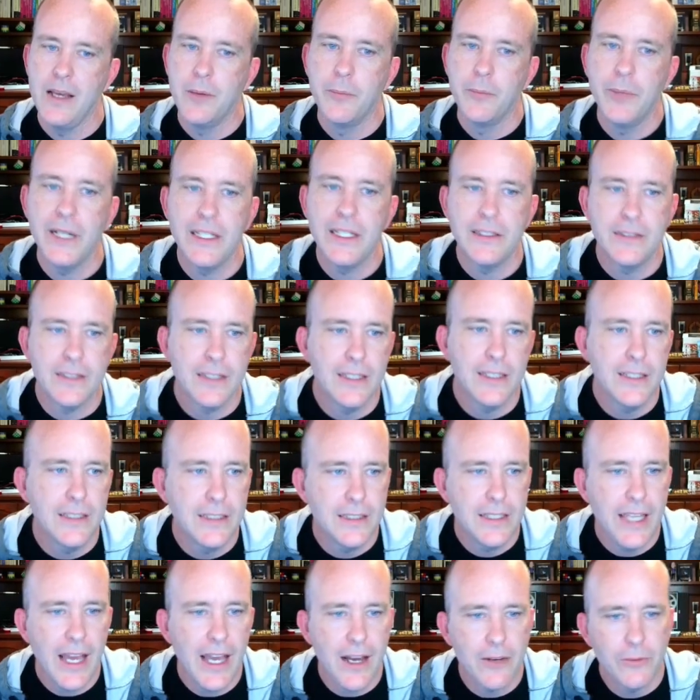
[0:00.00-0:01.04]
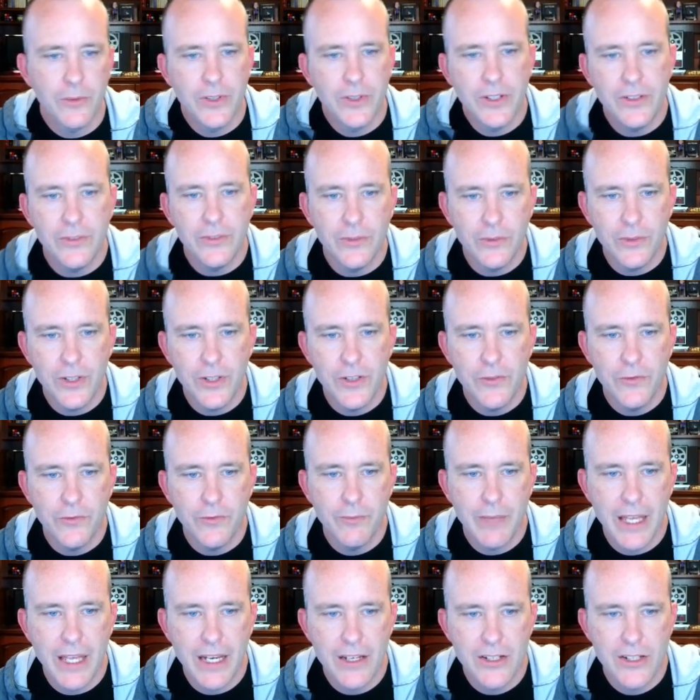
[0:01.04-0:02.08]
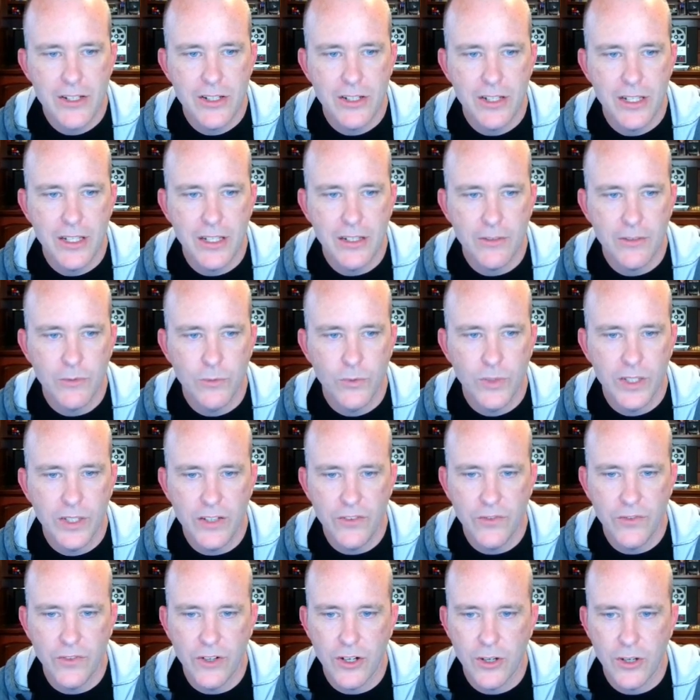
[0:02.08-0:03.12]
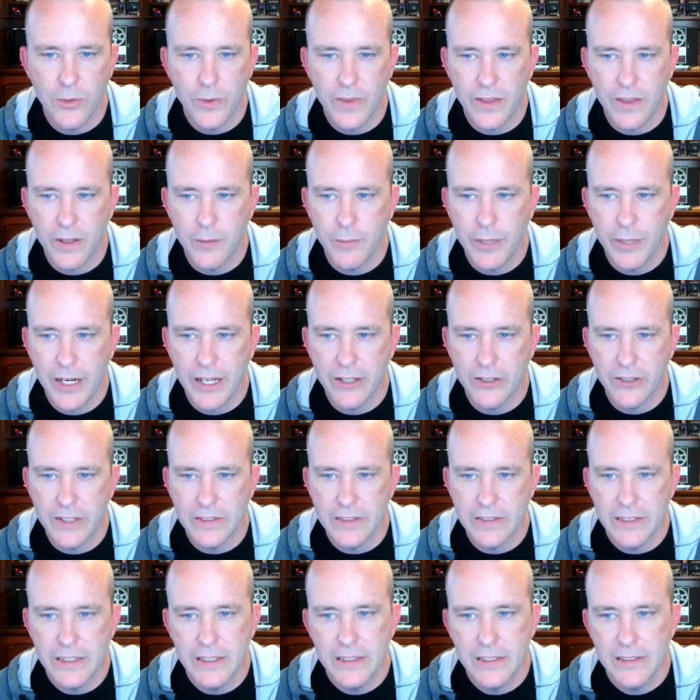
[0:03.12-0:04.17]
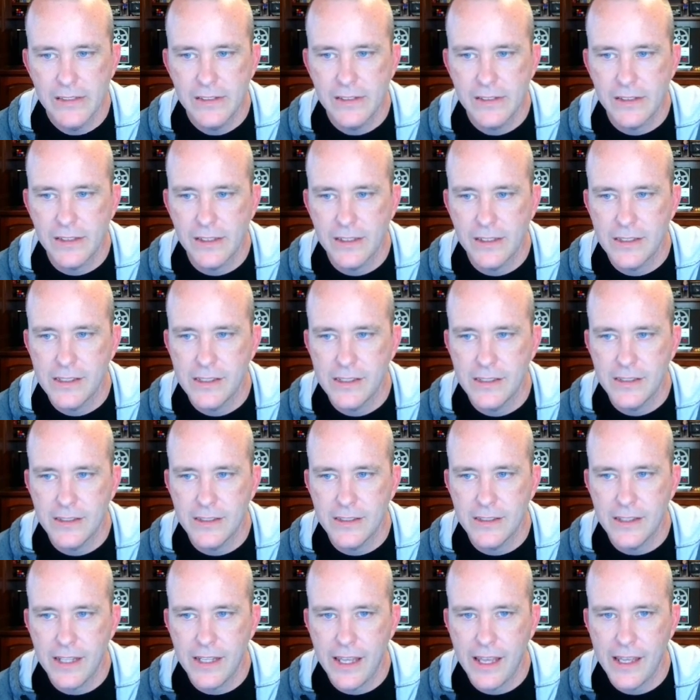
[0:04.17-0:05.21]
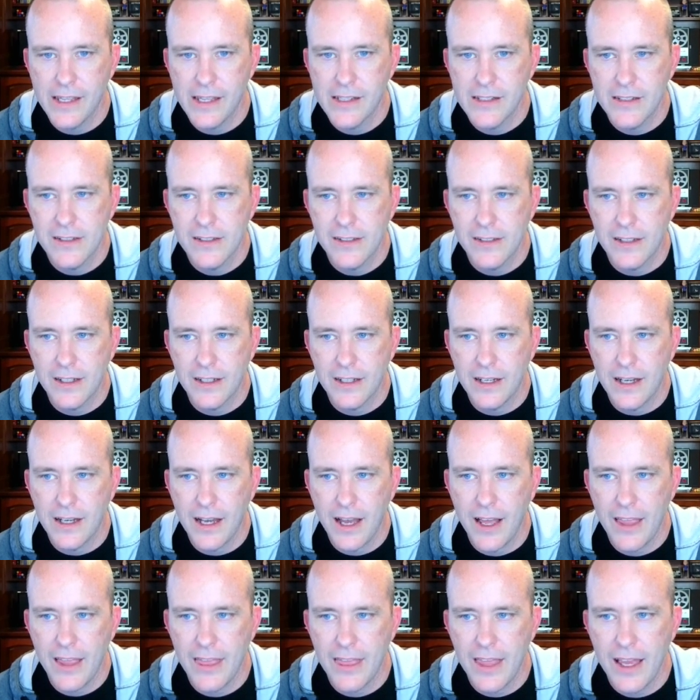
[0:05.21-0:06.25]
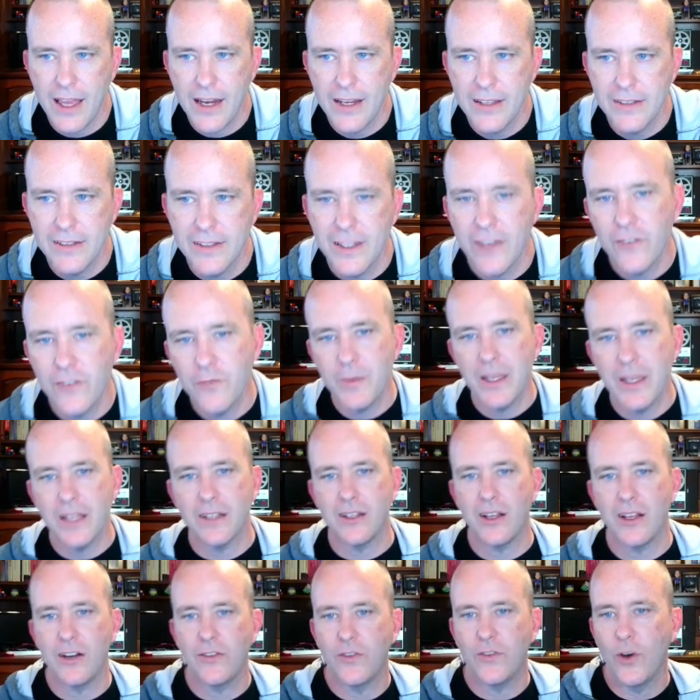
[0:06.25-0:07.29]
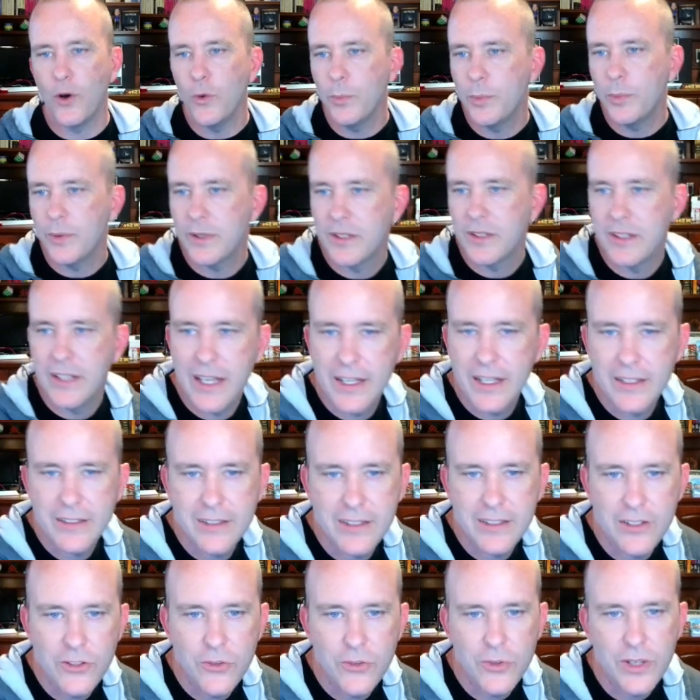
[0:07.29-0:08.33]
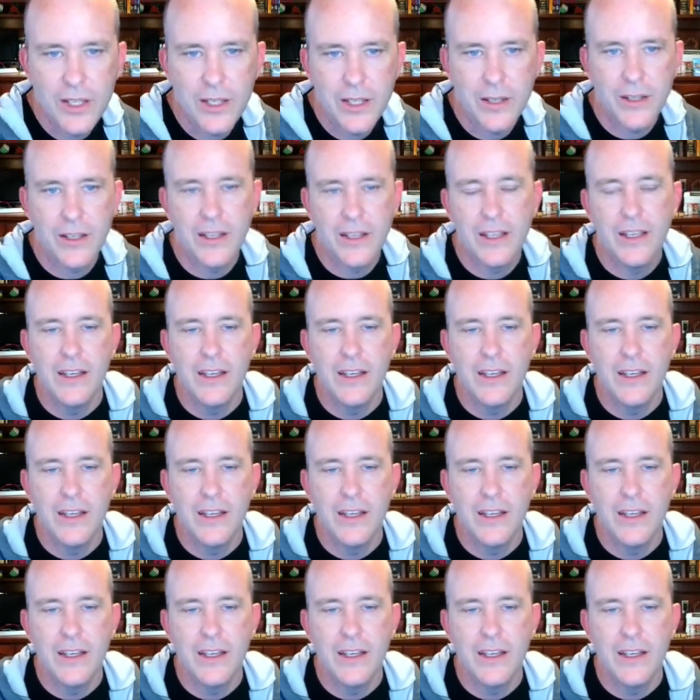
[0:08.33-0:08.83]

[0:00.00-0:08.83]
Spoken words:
But yeah, we've managed to get really far with the compiler as it is, and that has given me a lot of hope that you can